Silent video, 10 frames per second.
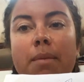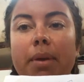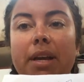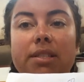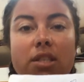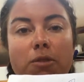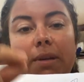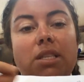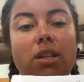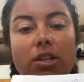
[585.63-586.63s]
because it's
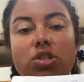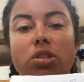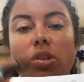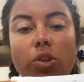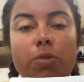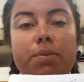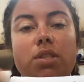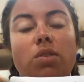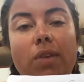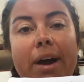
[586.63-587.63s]
basically just loops
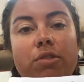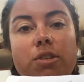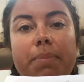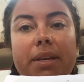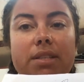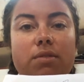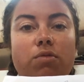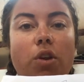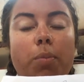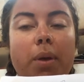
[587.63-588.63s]
around a piece of
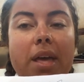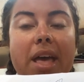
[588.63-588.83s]
rope.